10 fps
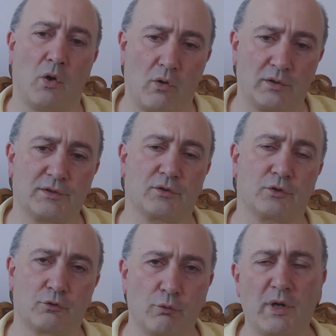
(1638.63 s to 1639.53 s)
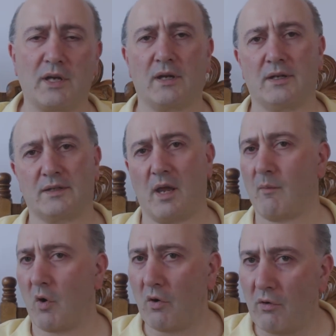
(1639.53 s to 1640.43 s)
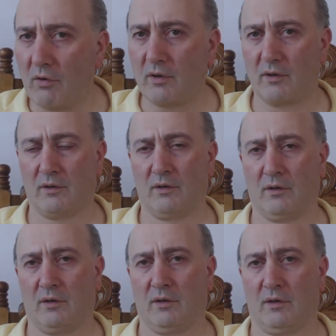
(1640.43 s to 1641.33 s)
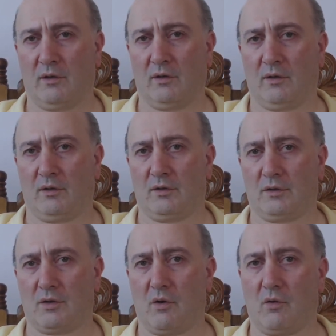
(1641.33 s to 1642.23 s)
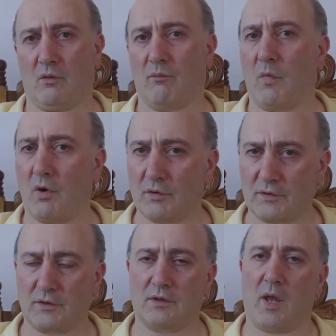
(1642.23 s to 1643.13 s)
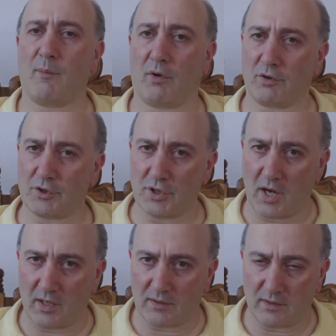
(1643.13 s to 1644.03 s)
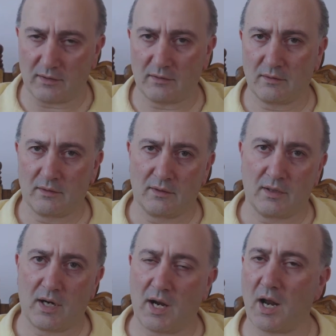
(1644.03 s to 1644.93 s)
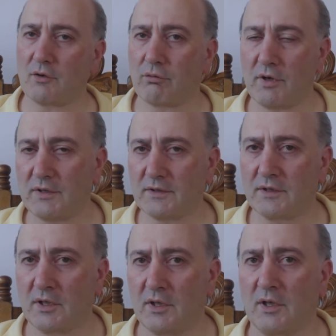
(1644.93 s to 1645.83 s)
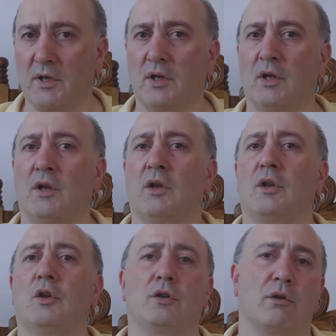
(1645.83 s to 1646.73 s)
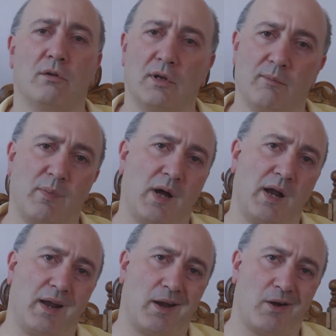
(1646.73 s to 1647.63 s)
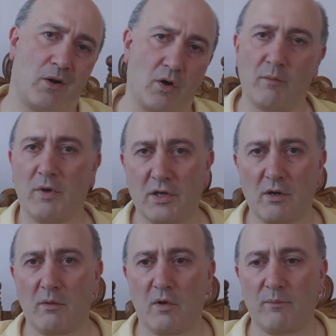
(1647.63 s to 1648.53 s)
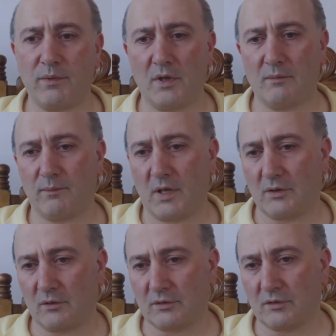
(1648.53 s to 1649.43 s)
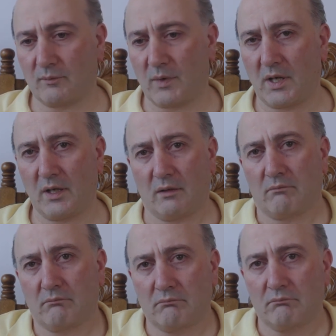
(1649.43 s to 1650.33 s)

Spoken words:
Also, Sweden is among most appreciated countries, not only by economic development, but also by